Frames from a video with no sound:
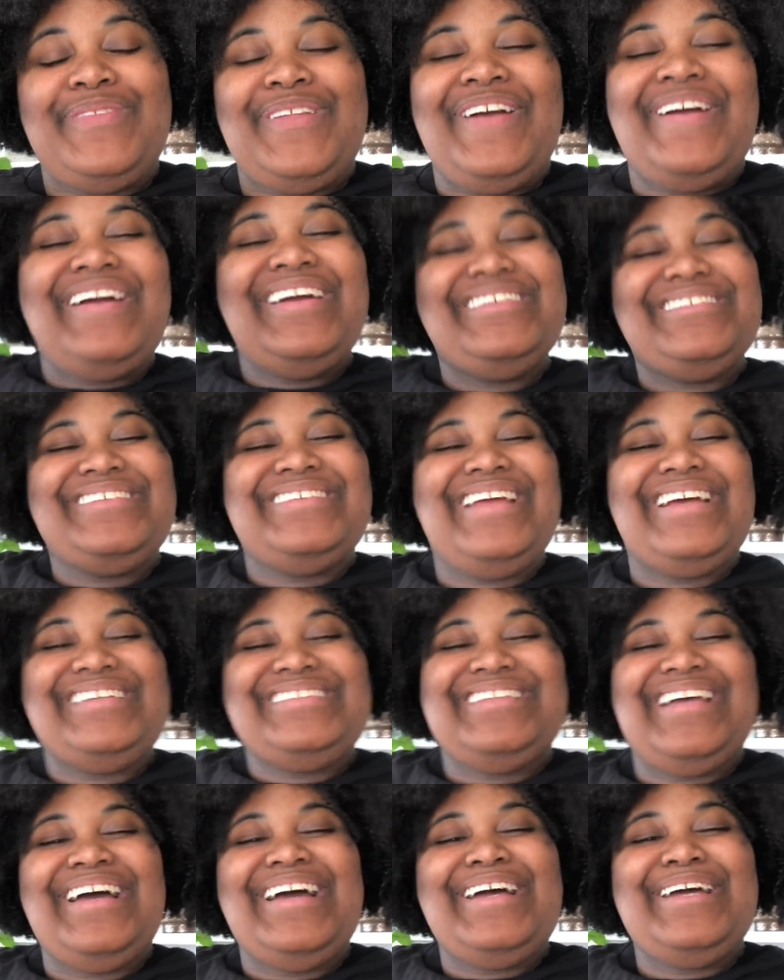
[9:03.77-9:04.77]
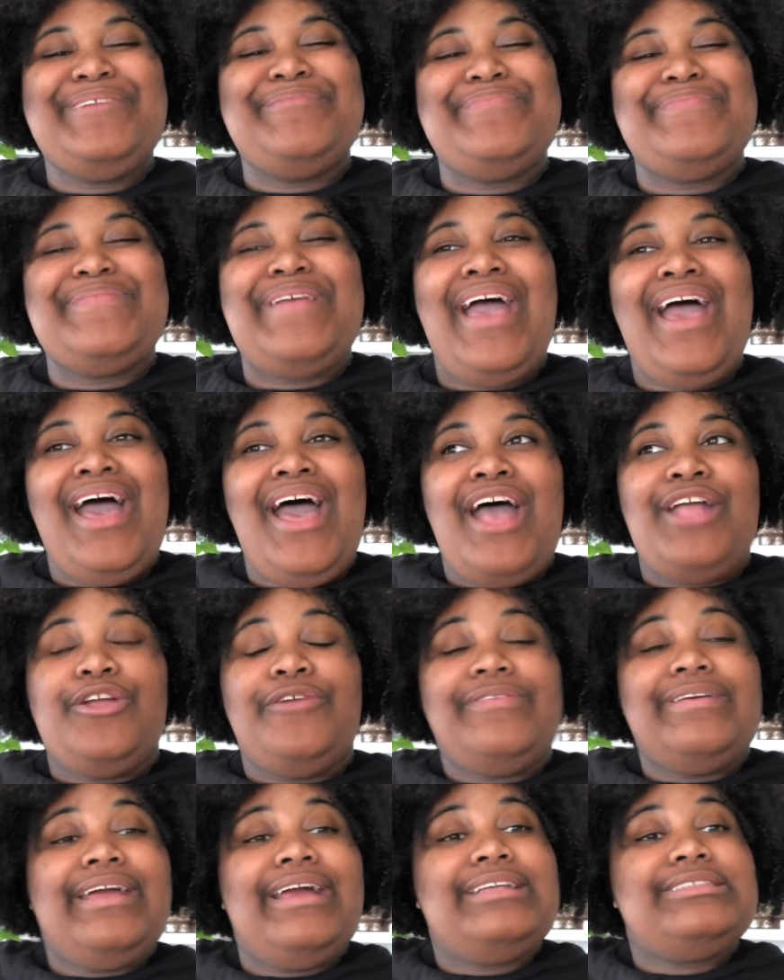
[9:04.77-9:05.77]
All right, until next time,
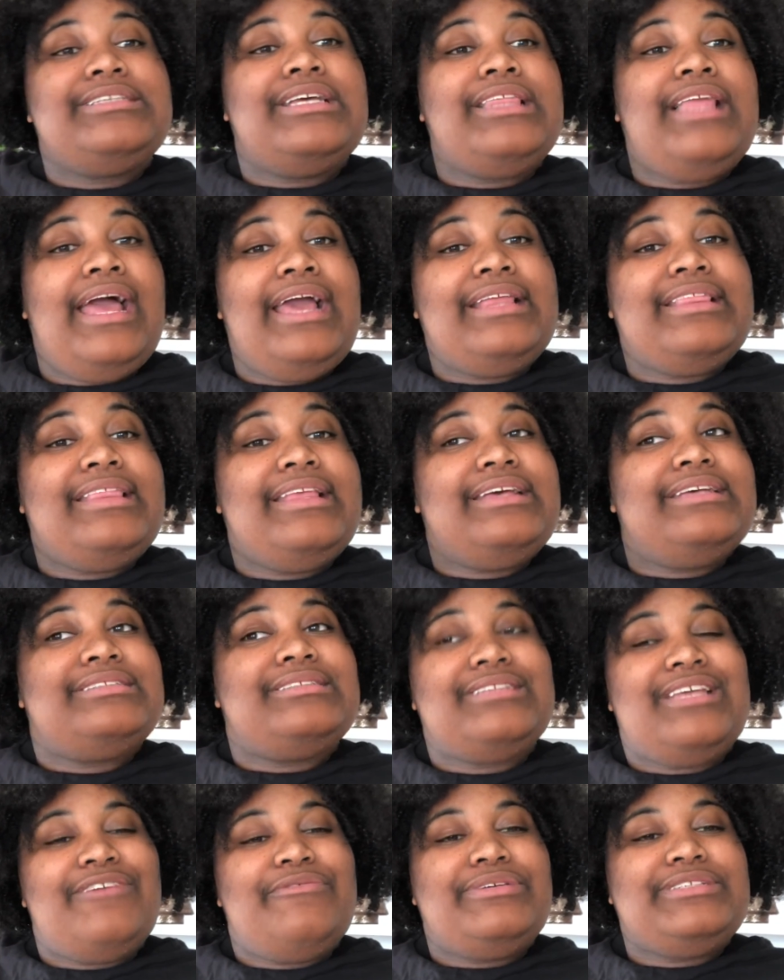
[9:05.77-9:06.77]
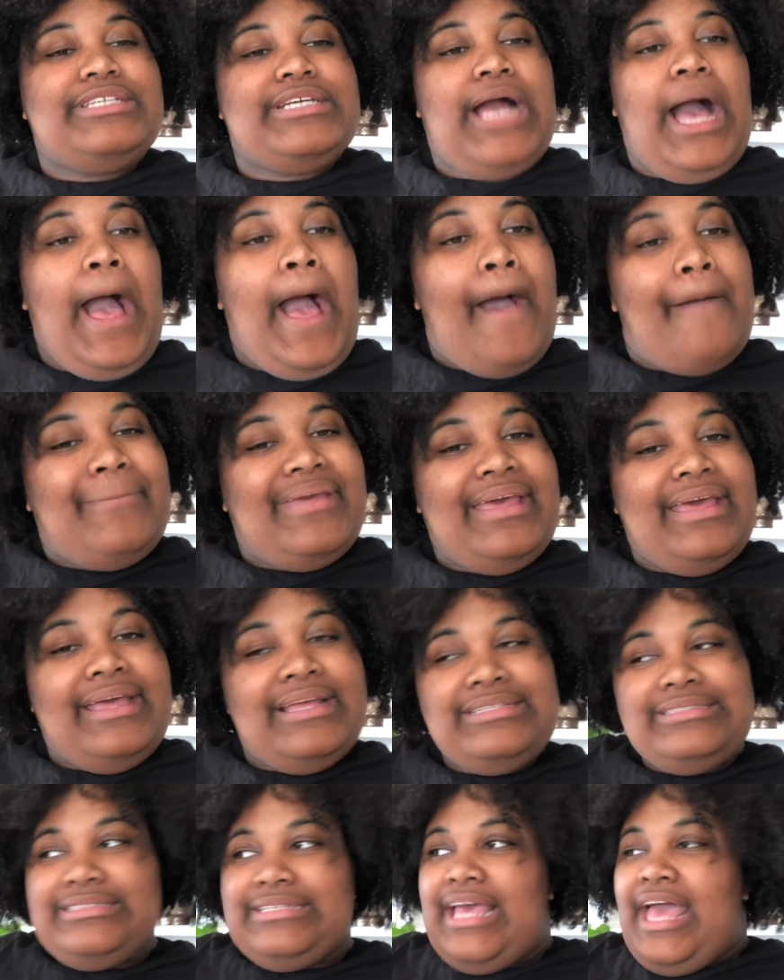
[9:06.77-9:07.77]
don't forget to like this, give us a
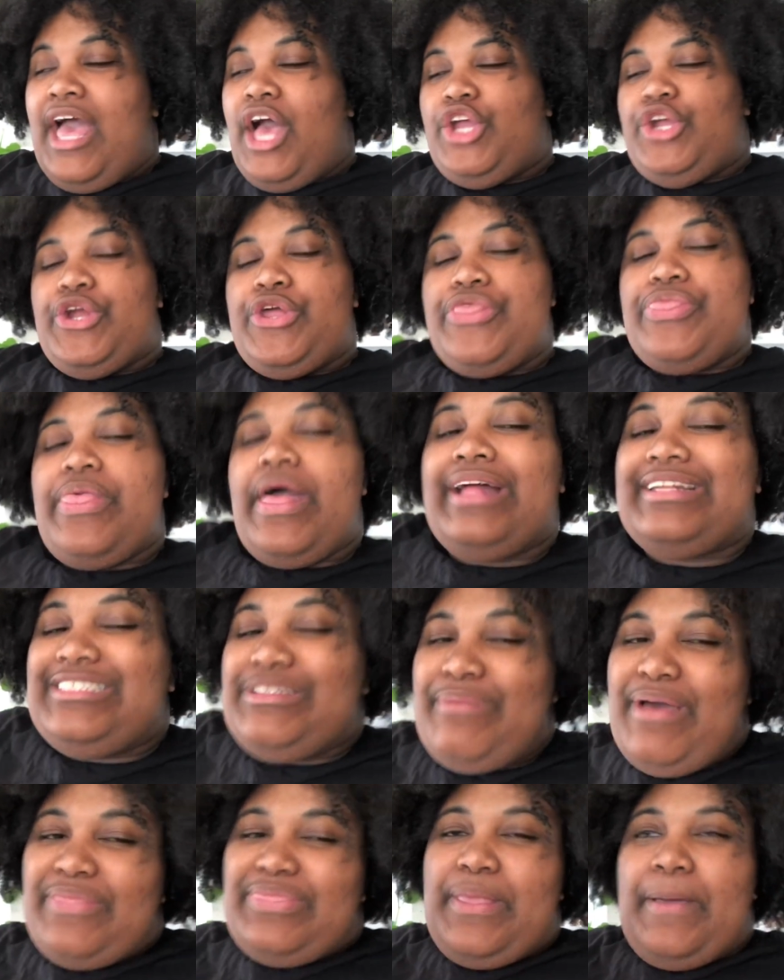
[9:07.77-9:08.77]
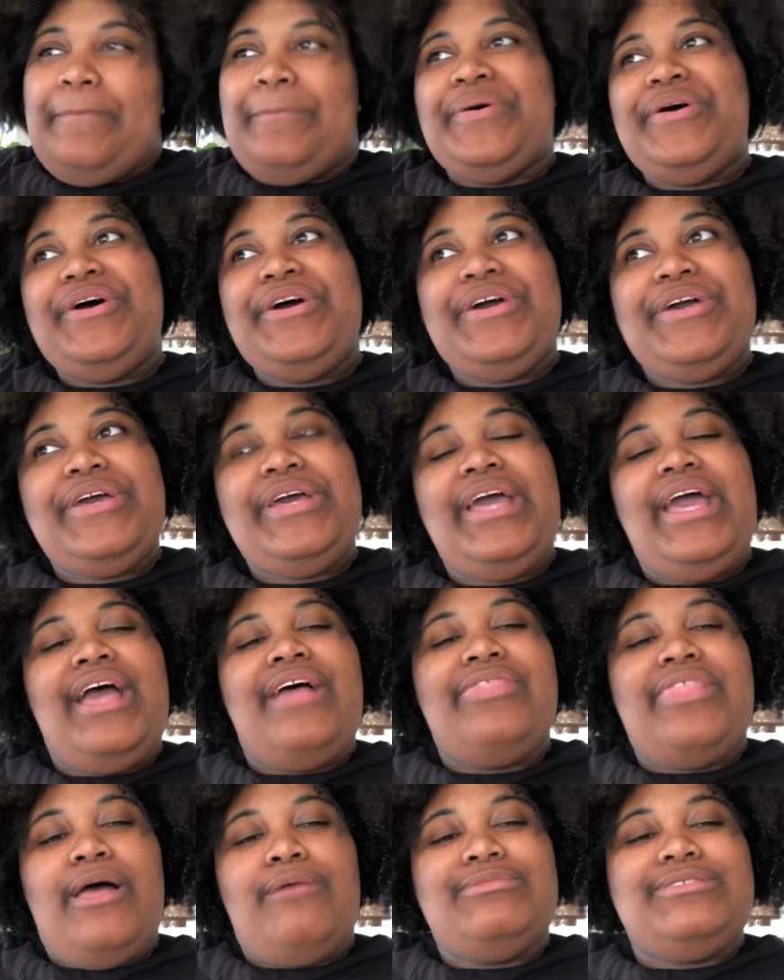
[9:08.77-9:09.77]
comment, your thoughts about the book,
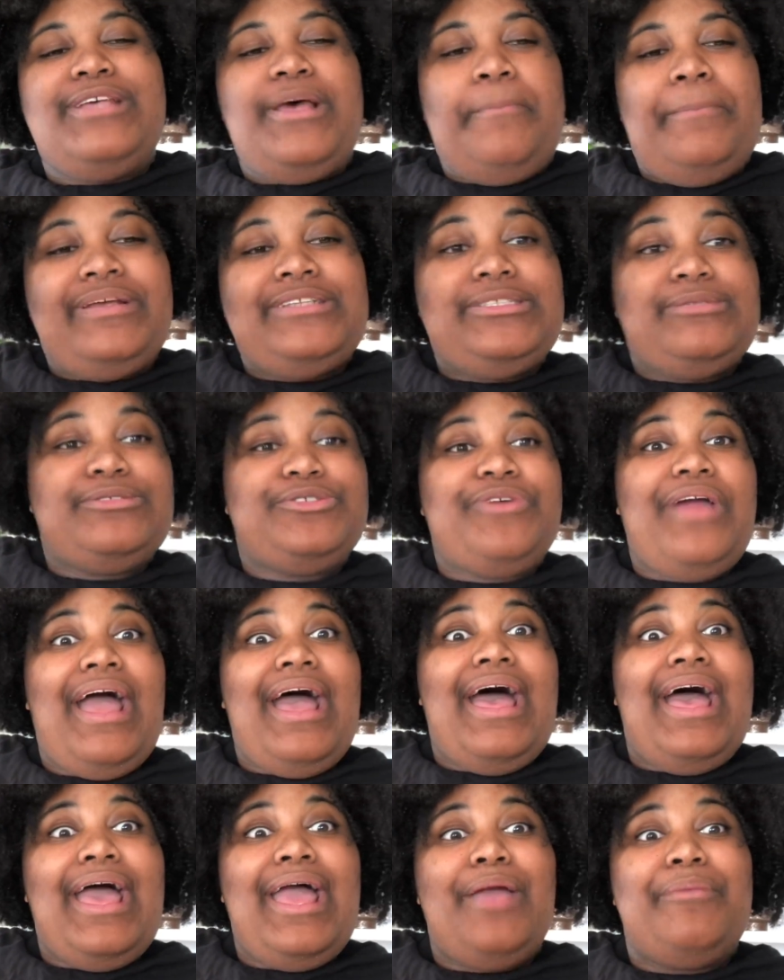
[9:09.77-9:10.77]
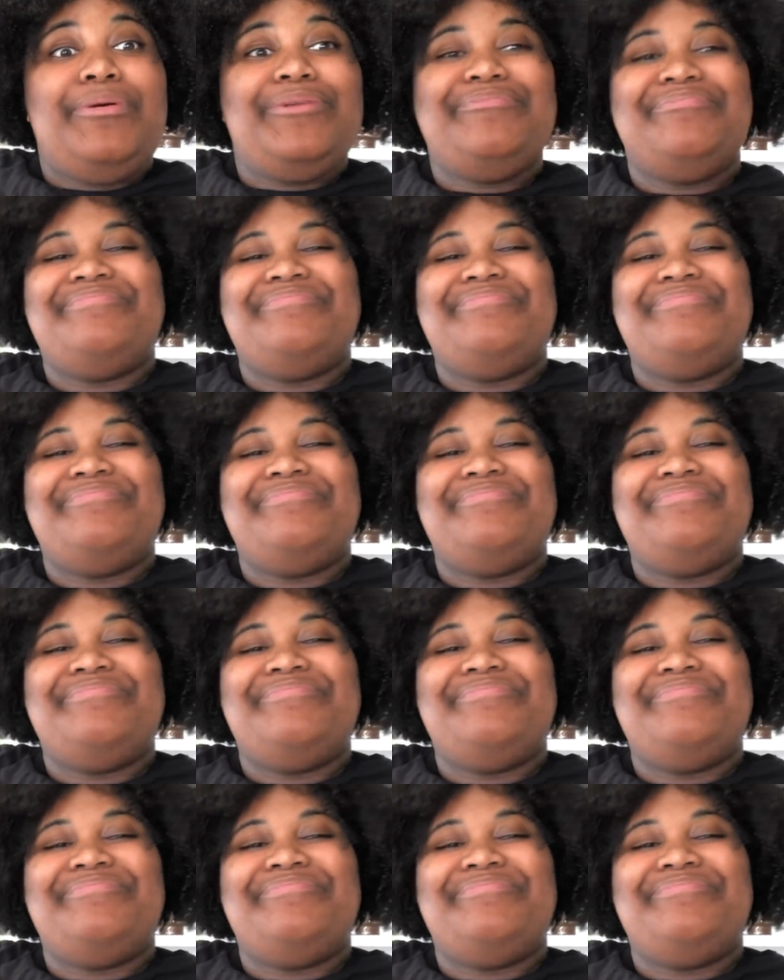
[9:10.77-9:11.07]
thumbs up, and subscribe.